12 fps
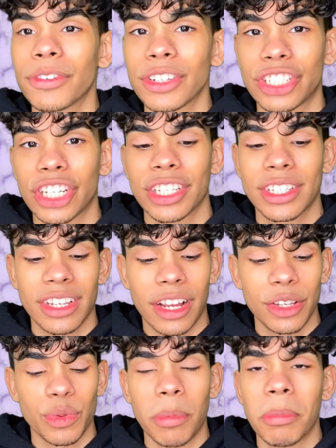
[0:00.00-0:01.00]
just
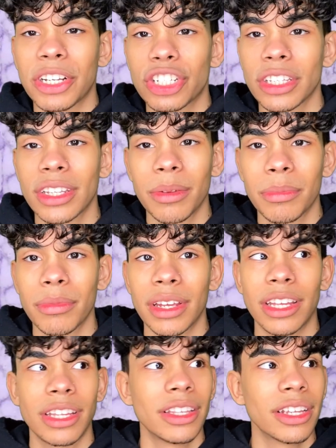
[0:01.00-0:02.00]
because we mentioned them
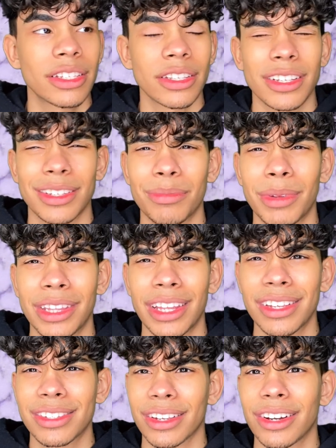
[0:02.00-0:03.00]
in this doesn't mean they
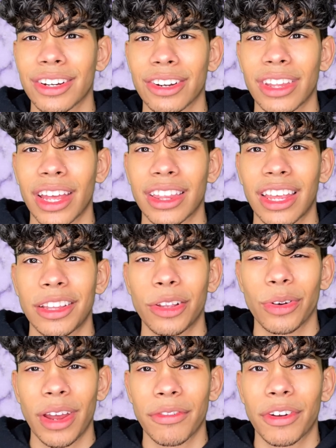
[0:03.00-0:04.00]
suck or that they
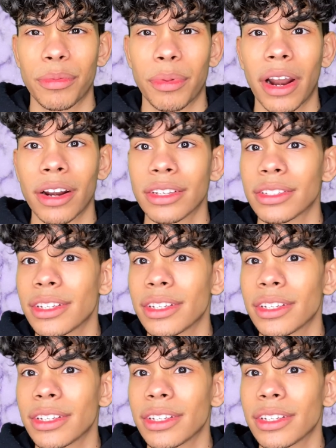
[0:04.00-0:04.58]
don't have good products.